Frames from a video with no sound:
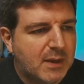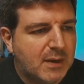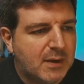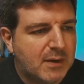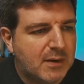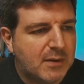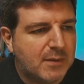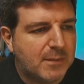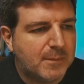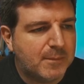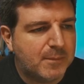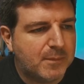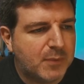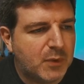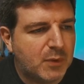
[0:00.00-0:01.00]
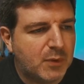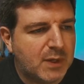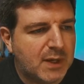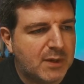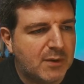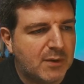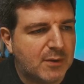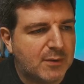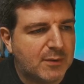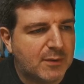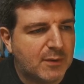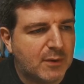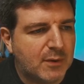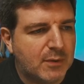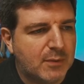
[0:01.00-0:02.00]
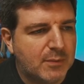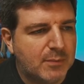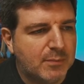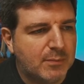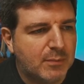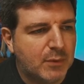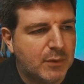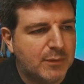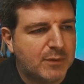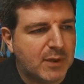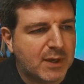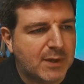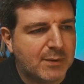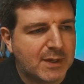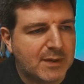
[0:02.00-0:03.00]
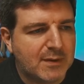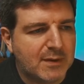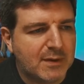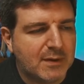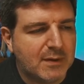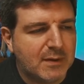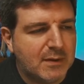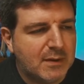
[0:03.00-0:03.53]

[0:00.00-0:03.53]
You can also move the character